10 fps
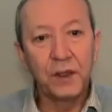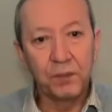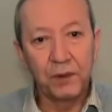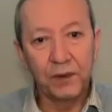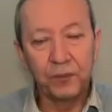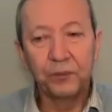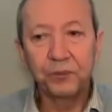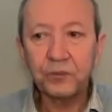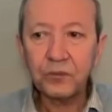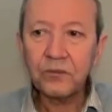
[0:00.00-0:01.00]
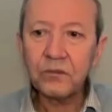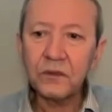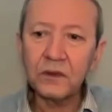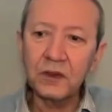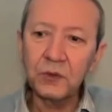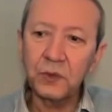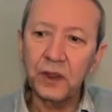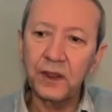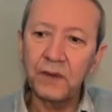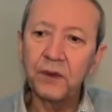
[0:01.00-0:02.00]
people. That's
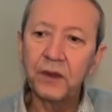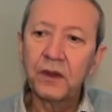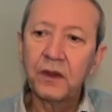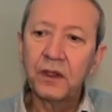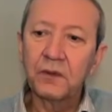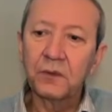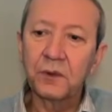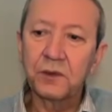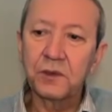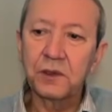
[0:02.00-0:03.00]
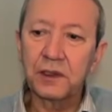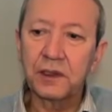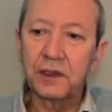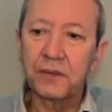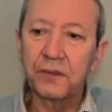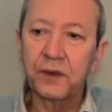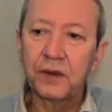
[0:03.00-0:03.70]
why, unfortunately,